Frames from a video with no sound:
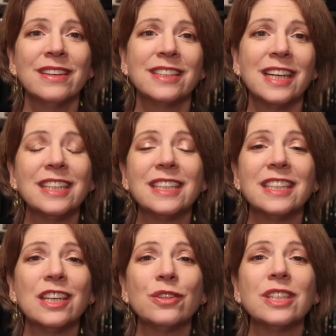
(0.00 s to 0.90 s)
said that
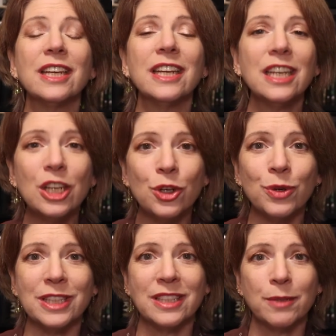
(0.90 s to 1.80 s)
sales
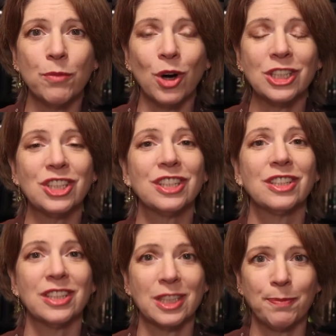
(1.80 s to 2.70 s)
increased in March
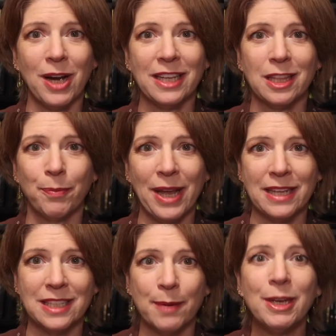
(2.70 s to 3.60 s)
despite the
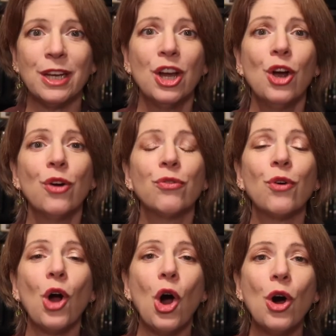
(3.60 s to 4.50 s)
pandemic
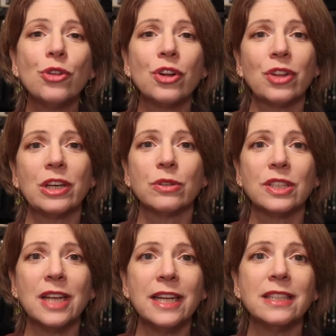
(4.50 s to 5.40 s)
for all the legal
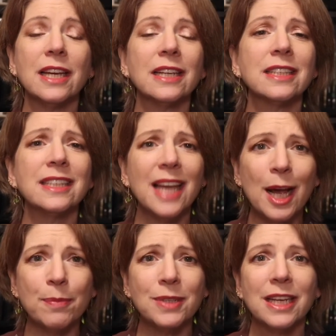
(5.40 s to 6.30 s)
states
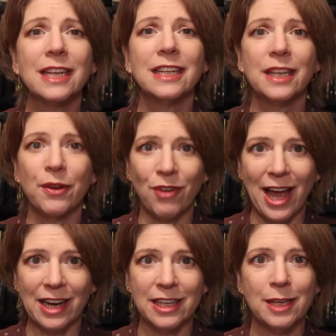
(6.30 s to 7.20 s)
except
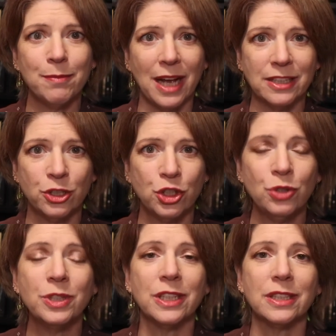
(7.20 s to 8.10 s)
Nevada and
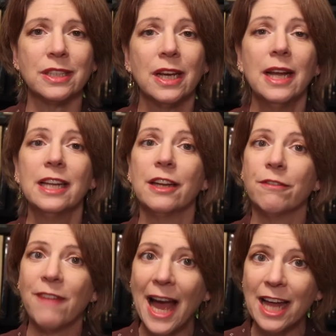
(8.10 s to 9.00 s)
Massachusetts.
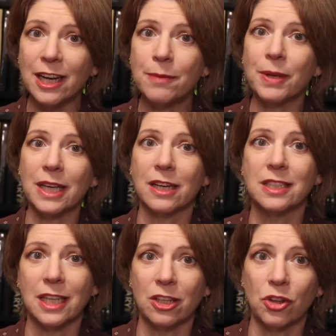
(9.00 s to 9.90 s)
Nevada
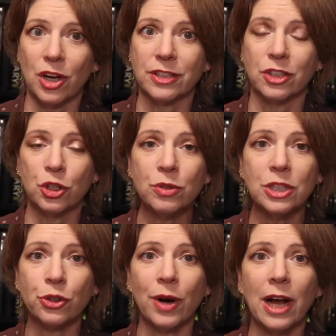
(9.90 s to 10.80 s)
because it lost the
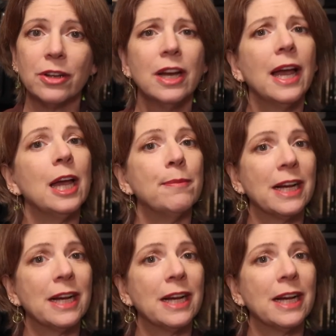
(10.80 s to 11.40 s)
tourist crowd, and